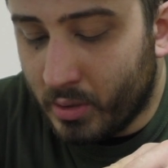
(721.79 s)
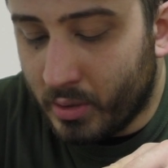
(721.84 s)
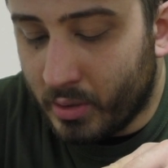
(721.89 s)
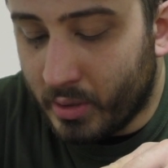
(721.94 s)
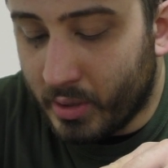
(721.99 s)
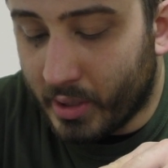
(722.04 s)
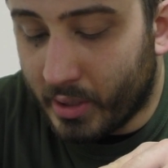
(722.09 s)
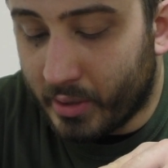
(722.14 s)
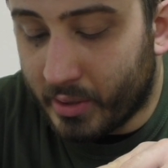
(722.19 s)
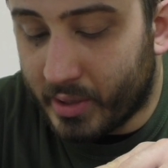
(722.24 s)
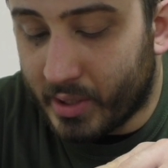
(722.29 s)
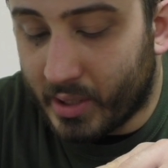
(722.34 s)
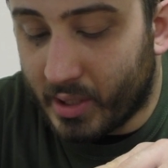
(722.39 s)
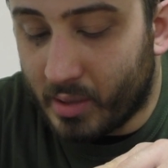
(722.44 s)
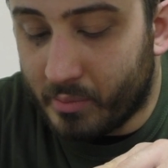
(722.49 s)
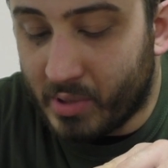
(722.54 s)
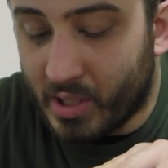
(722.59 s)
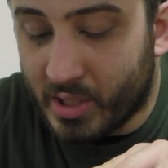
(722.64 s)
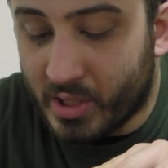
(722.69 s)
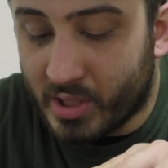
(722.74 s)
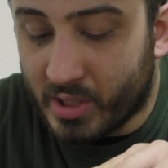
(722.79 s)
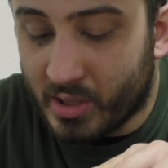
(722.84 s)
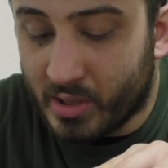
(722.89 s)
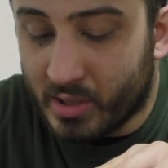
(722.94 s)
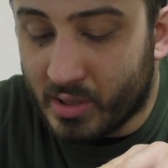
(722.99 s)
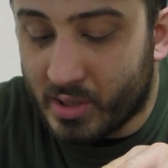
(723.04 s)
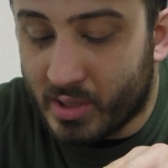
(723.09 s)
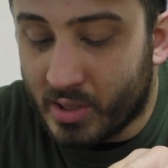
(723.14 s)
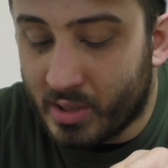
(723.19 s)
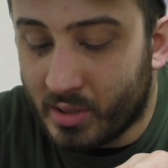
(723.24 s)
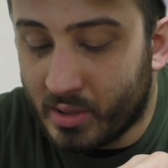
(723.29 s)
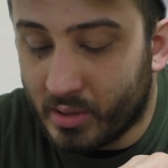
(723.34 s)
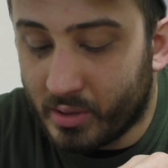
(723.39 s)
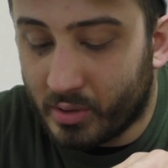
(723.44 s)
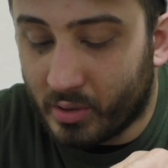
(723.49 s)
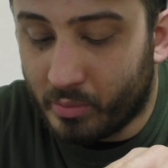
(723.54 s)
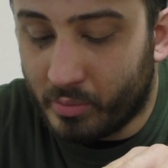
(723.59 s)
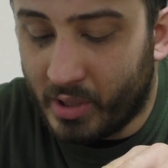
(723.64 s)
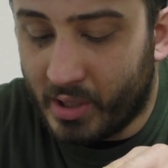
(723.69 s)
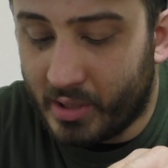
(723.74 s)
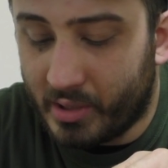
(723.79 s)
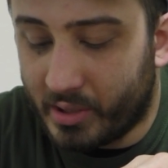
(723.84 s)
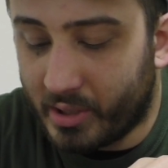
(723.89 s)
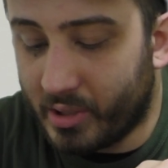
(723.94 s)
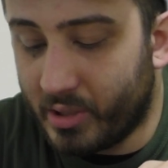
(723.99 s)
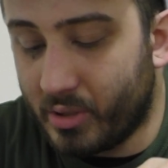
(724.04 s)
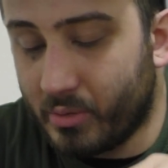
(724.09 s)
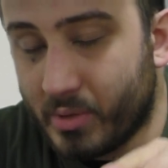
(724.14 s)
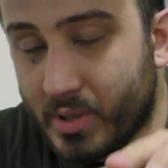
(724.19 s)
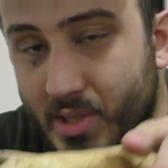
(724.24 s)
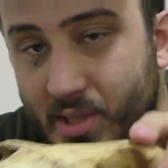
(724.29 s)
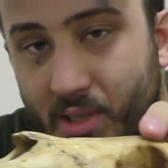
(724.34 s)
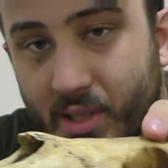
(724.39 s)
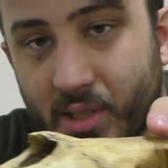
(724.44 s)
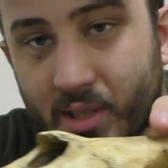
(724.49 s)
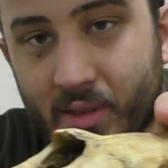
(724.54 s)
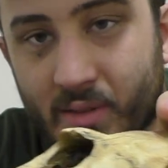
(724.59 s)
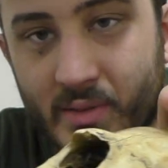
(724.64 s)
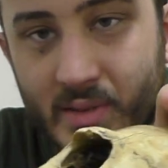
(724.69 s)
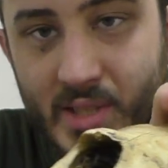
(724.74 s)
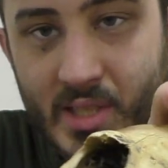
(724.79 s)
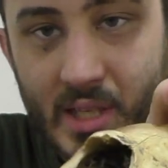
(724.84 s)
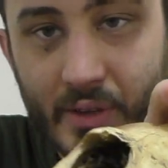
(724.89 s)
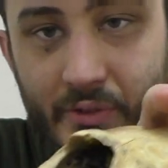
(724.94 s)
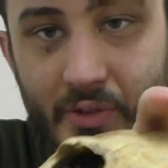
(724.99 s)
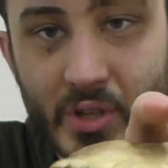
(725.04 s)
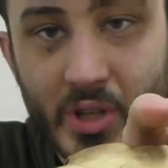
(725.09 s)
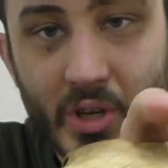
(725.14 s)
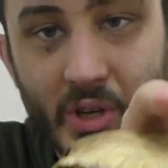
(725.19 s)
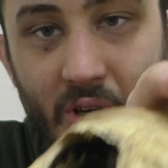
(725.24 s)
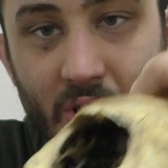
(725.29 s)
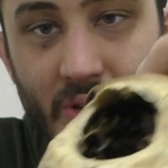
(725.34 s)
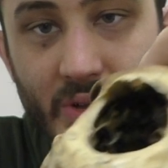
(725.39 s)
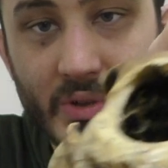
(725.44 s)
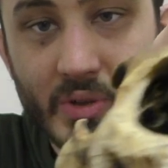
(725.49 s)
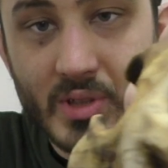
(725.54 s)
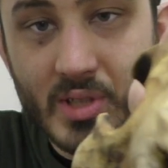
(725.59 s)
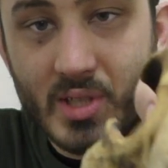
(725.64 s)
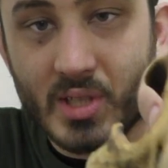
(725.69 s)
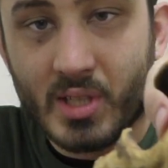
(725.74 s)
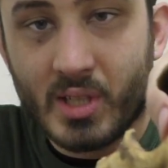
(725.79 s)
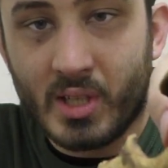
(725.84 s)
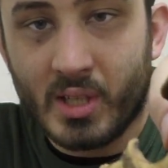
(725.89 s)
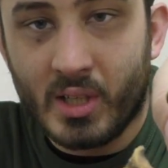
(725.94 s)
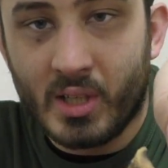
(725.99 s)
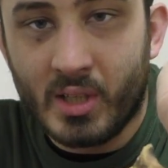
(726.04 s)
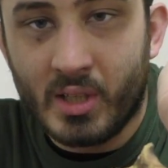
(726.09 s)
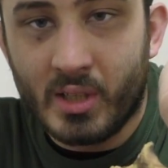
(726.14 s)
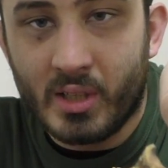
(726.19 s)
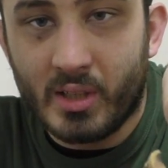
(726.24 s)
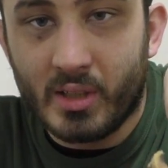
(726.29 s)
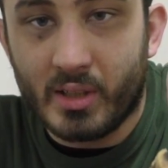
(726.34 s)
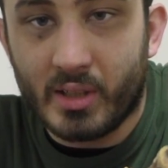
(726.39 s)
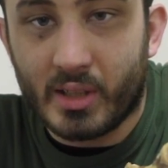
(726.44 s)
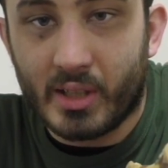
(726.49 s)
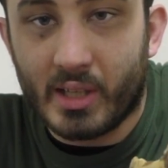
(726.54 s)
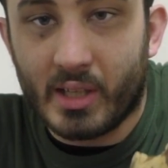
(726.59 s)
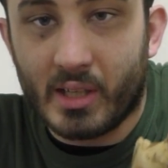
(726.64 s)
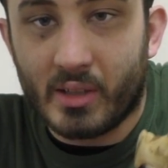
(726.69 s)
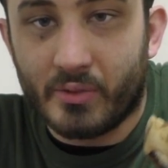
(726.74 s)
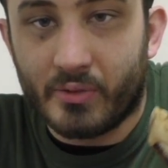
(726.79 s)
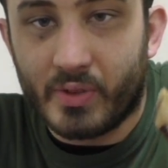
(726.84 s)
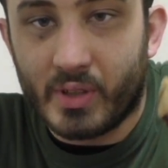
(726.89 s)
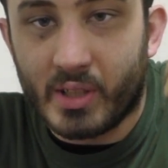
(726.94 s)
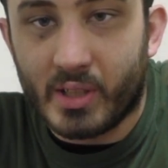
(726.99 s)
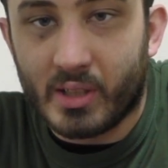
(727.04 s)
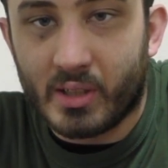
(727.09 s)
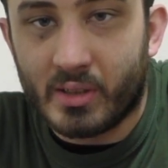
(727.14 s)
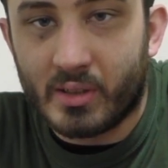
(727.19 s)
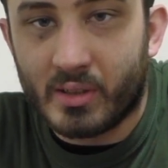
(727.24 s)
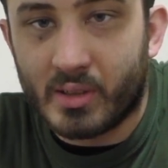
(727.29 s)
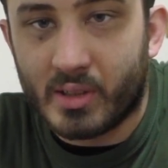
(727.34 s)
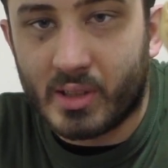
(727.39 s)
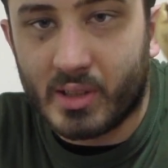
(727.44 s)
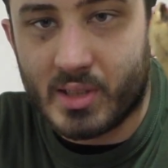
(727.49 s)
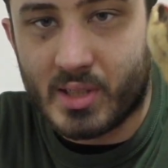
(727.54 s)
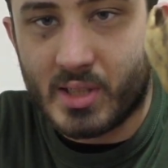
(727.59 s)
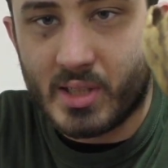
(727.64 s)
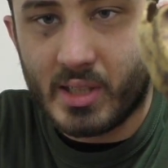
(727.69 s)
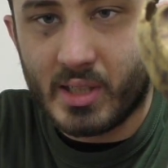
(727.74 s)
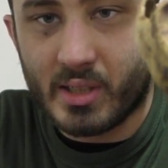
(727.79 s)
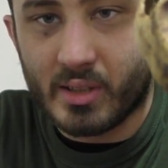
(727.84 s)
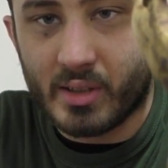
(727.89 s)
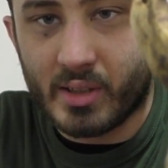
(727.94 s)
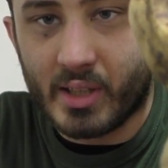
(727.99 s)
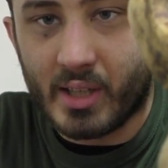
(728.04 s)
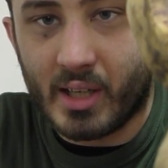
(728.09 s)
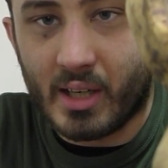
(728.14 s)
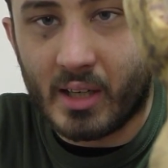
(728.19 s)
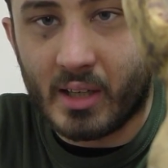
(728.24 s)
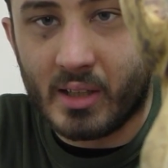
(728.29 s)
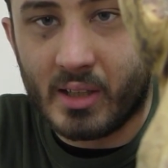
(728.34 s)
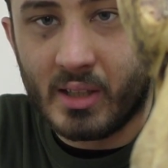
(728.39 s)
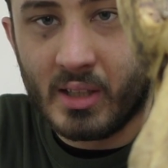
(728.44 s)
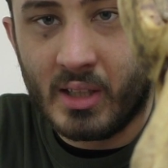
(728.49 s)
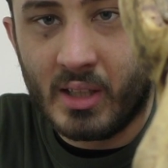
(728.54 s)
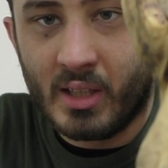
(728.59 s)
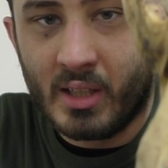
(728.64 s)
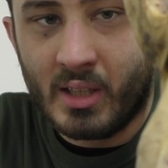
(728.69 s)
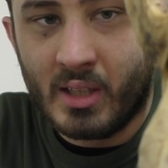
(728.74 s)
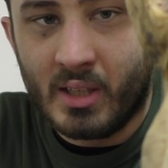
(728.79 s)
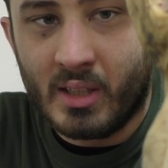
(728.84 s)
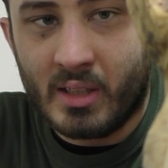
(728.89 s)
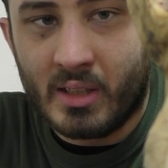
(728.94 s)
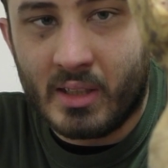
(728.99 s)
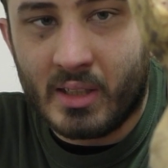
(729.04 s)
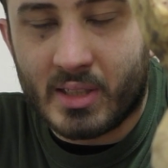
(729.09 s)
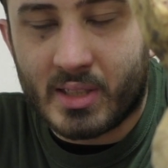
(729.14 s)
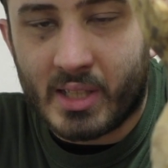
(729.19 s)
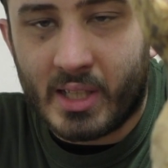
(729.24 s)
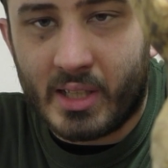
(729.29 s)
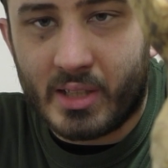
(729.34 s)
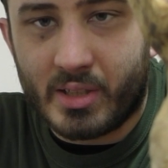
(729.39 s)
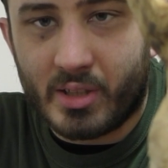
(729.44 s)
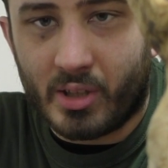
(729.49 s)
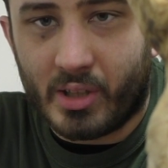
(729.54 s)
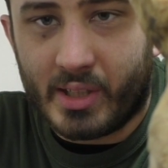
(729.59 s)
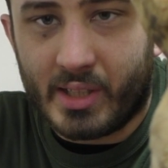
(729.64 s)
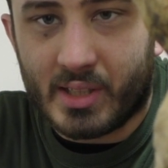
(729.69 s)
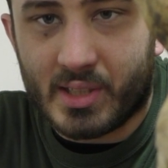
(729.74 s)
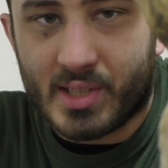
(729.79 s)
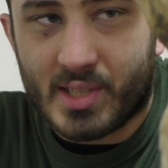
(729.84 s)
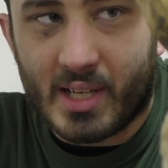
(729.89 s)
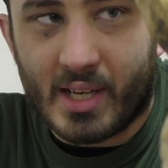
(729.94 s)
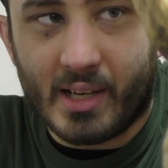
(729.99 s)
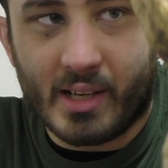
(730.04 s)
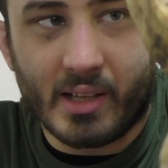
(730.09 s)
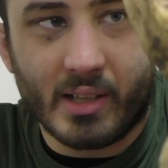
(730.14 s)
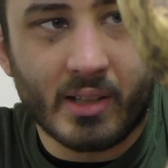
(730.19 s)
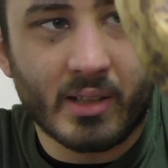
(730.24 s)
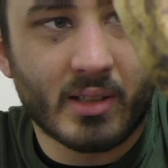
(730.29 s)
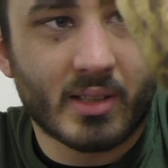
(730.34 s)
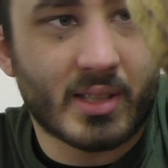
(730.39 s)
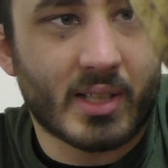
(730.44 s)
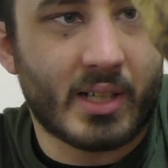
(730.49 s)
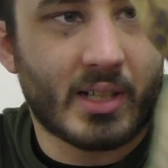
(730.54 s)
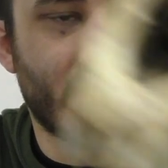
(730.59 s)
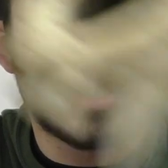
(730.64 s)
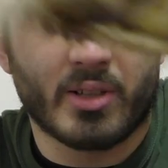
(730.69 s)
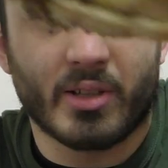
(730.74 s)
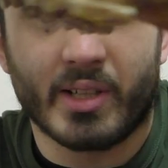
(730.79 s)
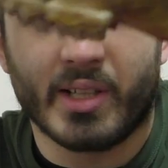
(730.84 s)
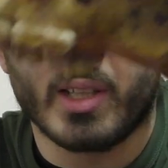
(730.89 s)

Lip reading: The other thing I mentioned a little while ago was the stuff in the nose. And again, if you can see in there, it's kind of dirty inside. It's kind of dirty